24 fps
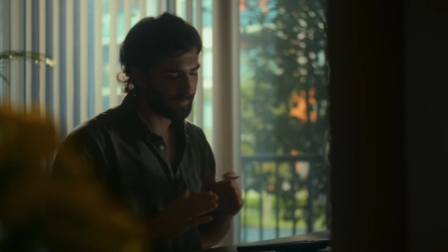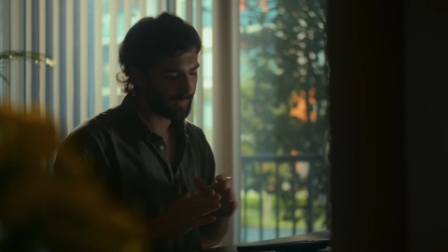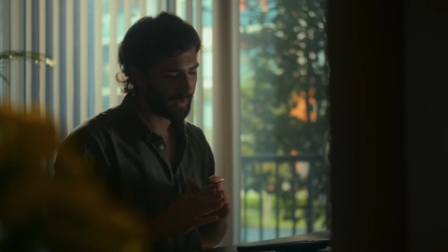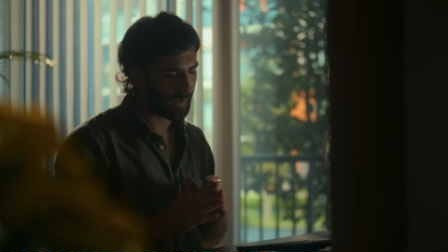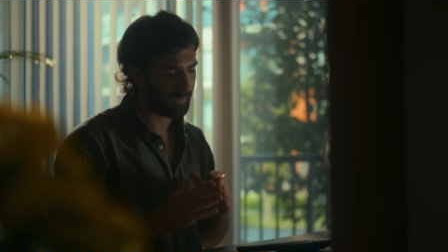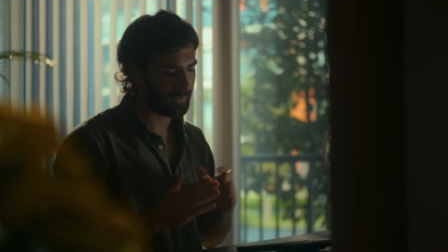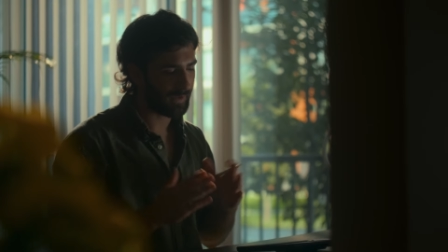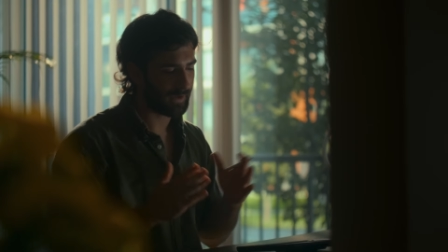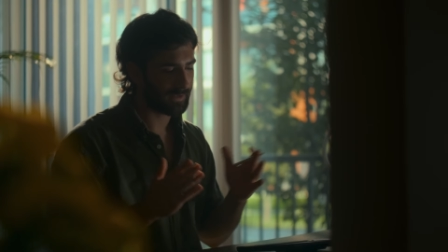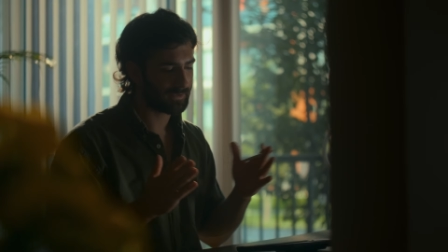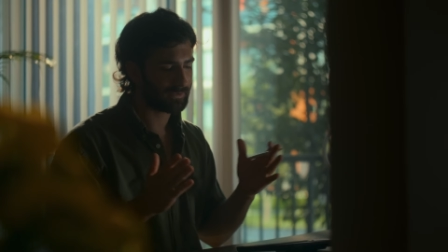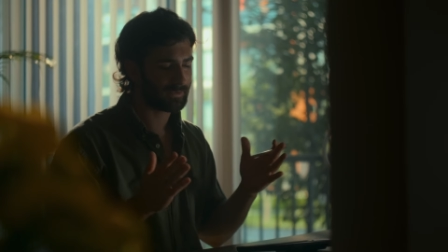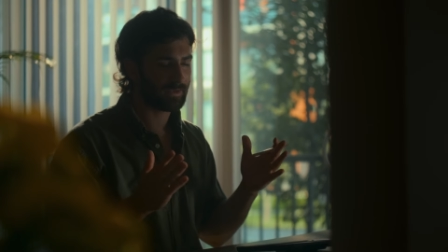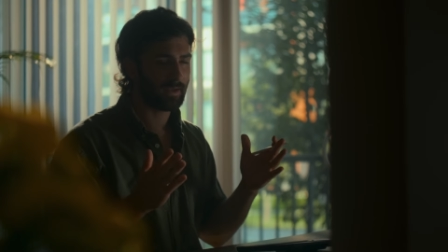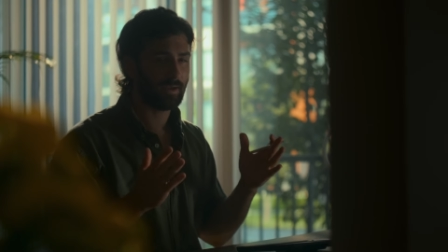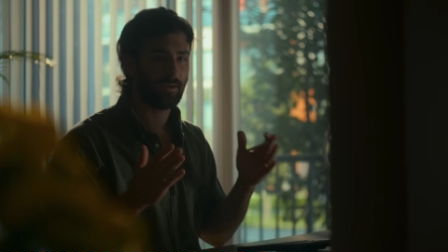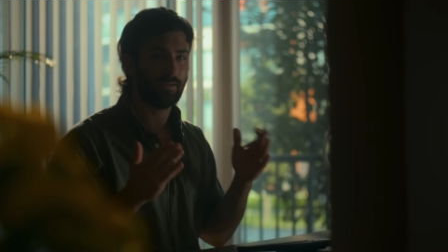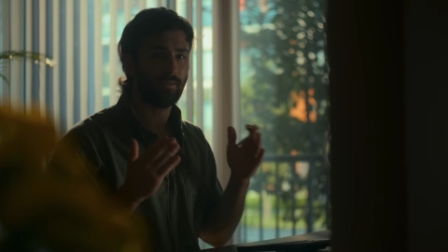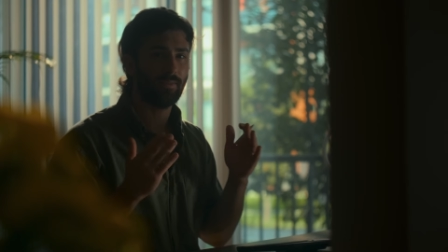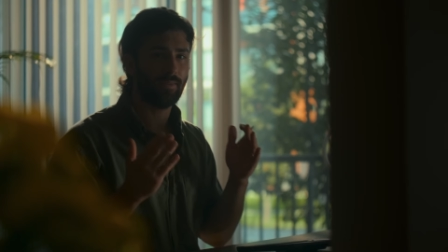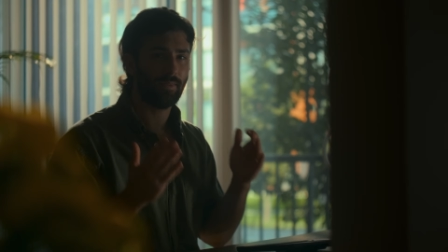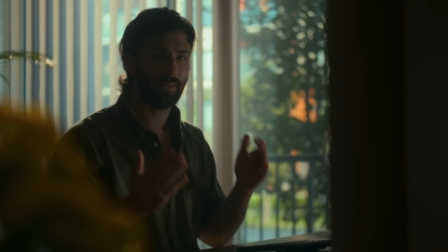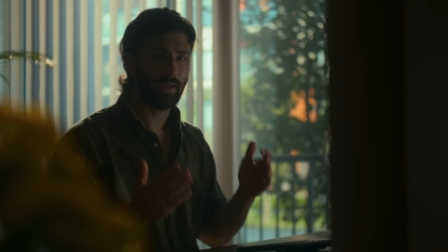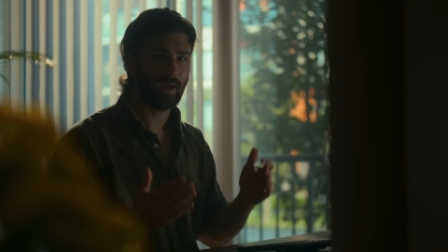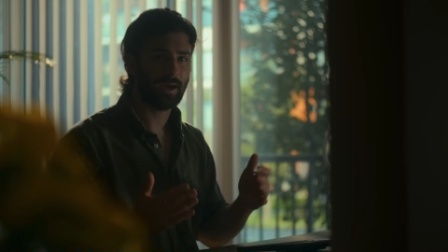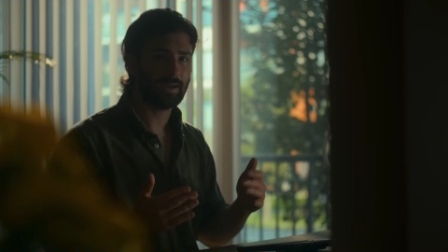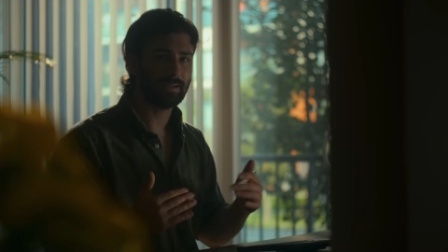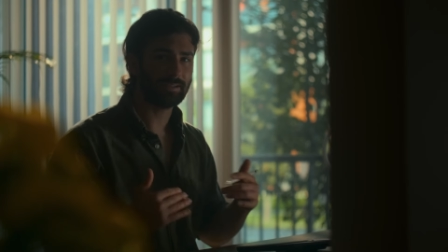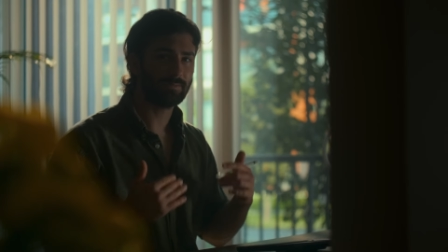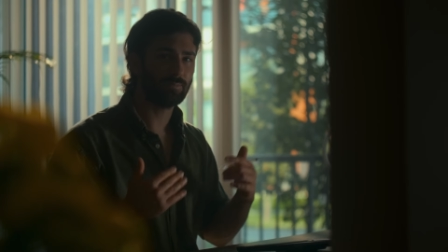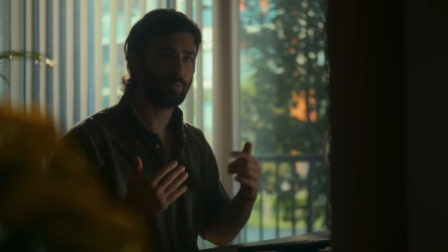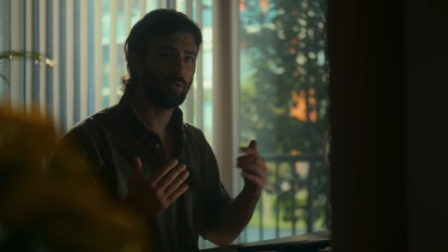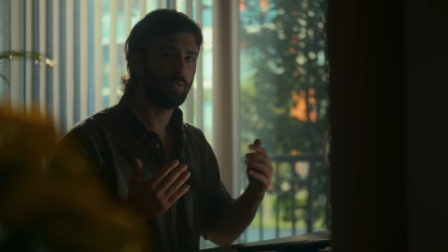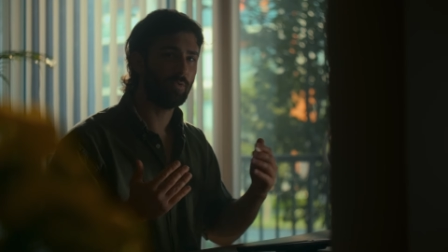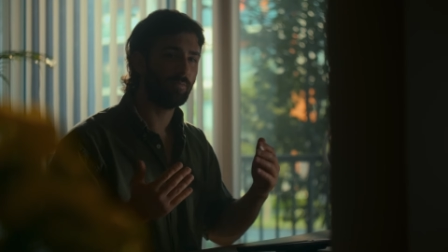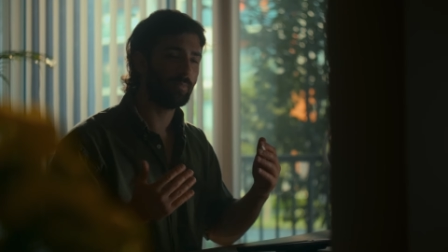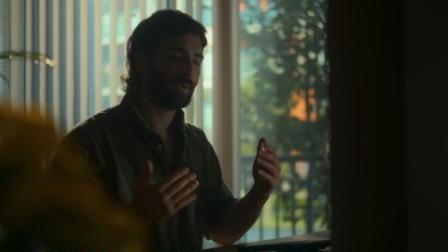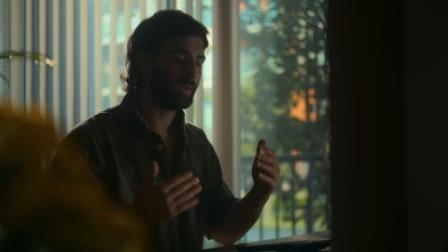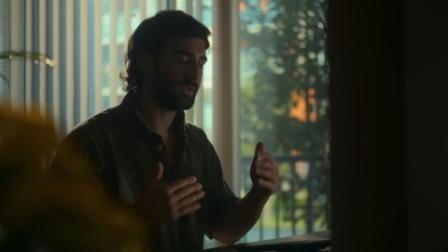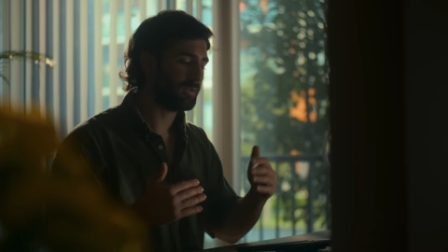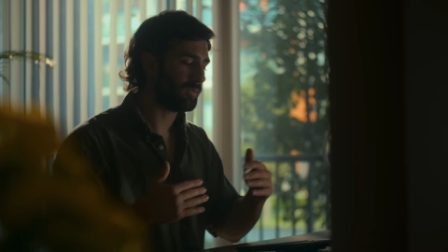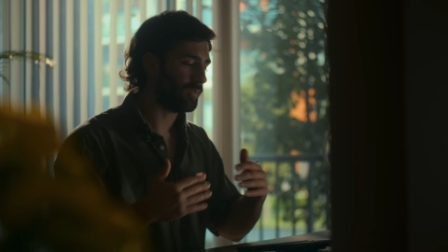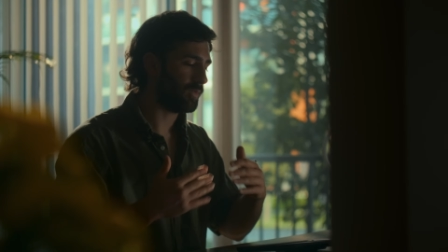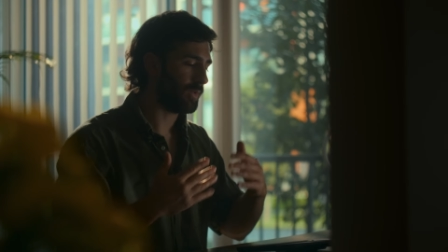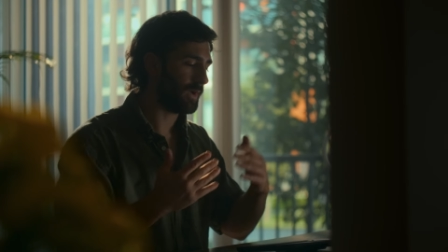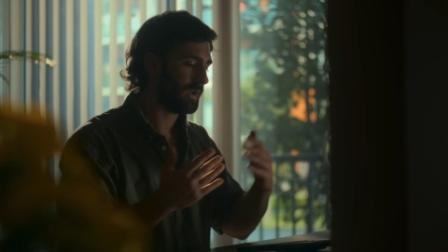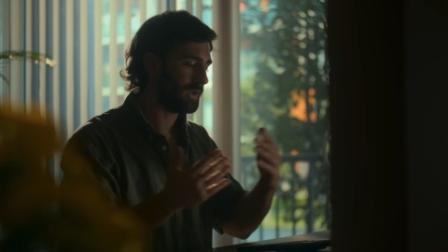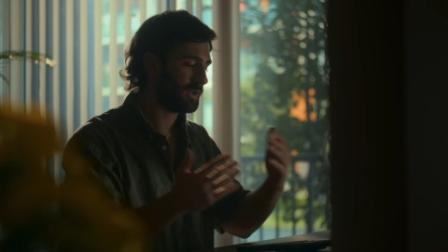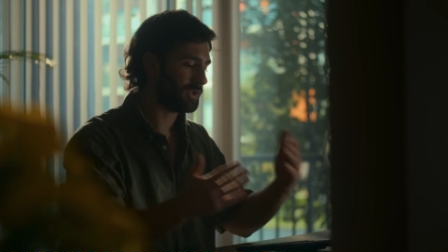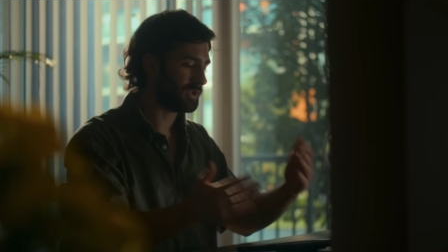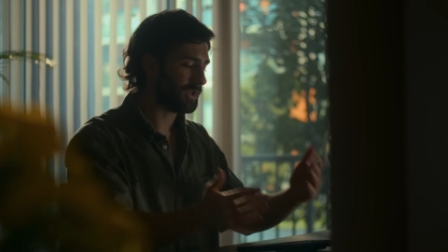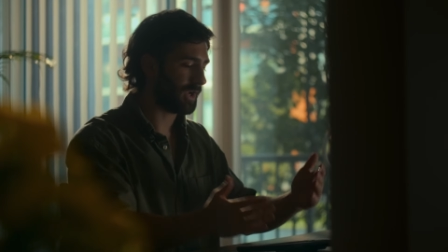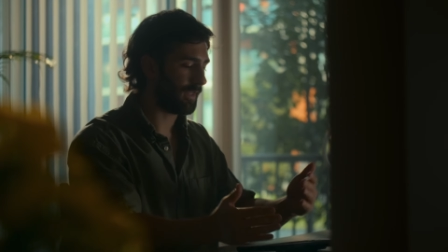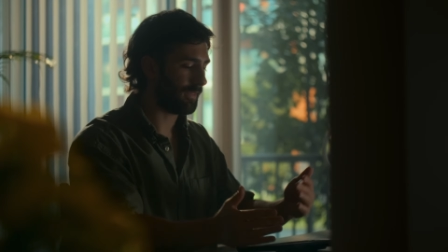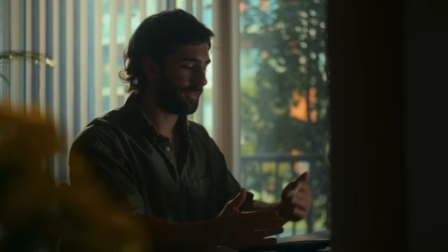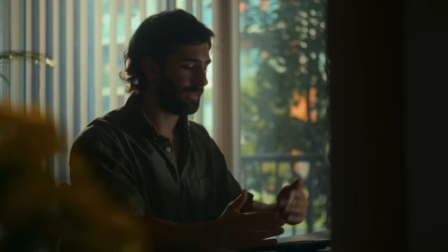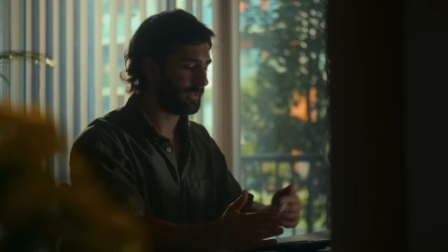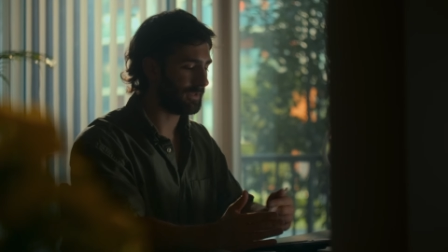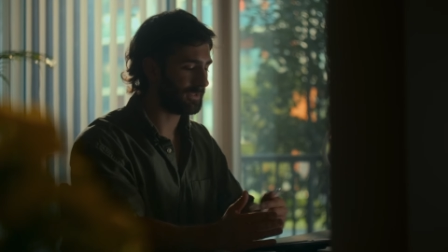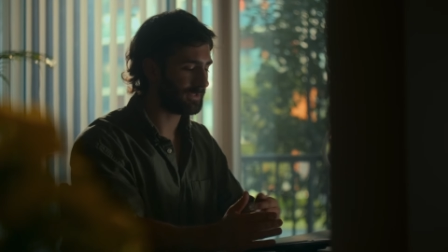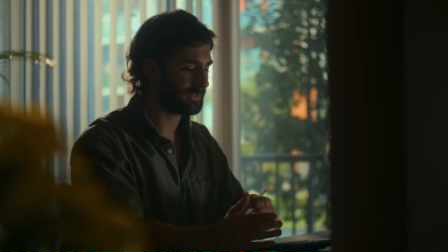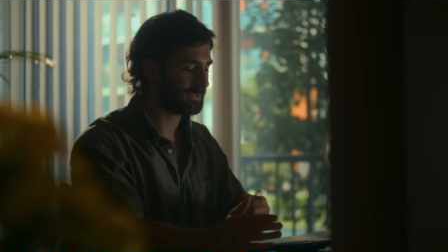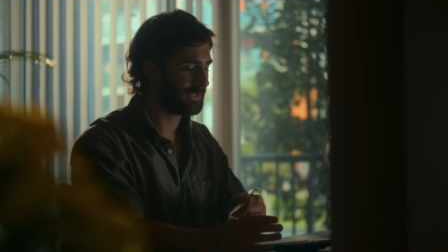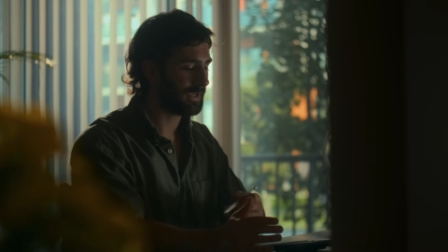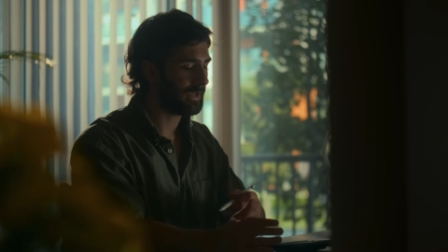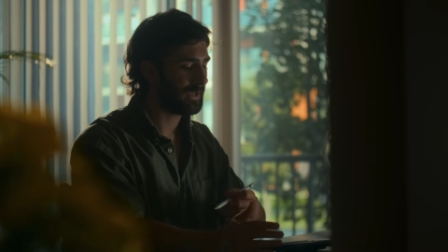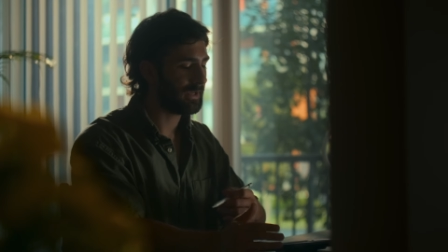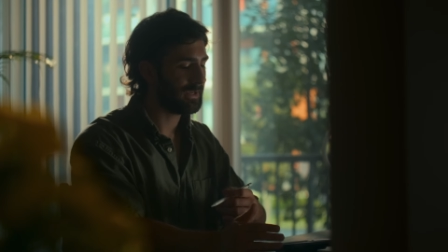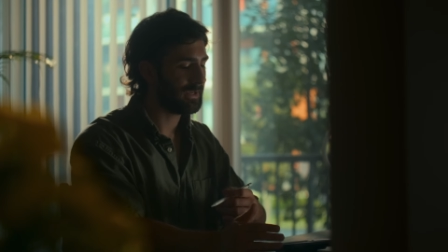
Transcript: and that's a nice movement. We shot this